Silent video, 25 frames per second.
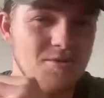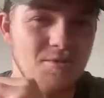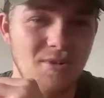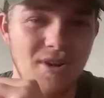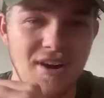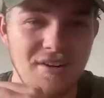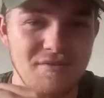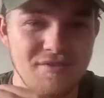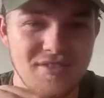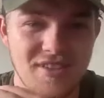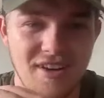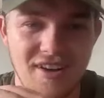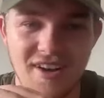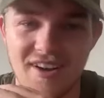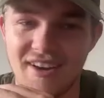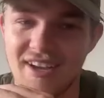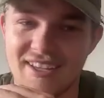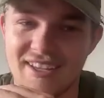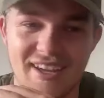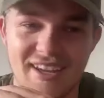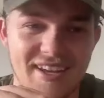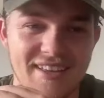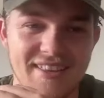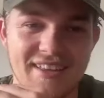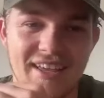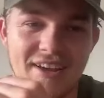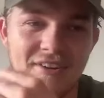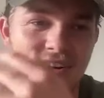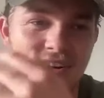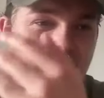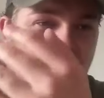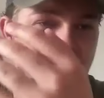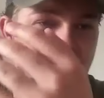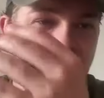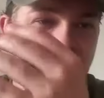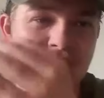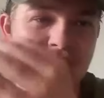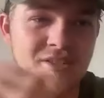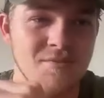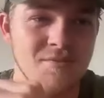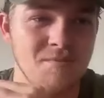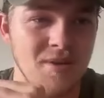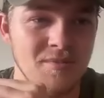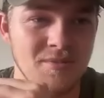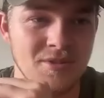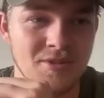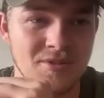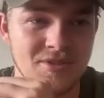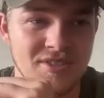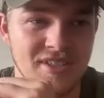what I've done. I get in there and I release my
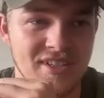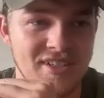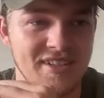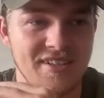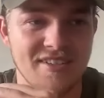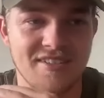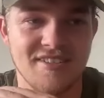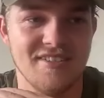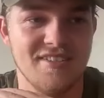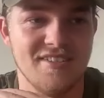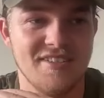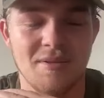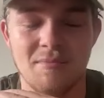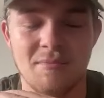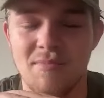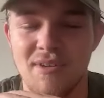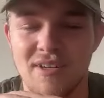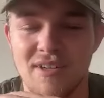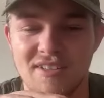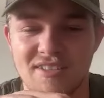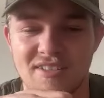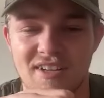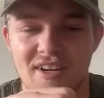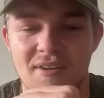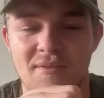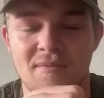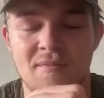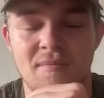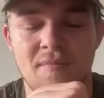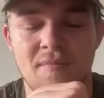music, and it's as simple as that.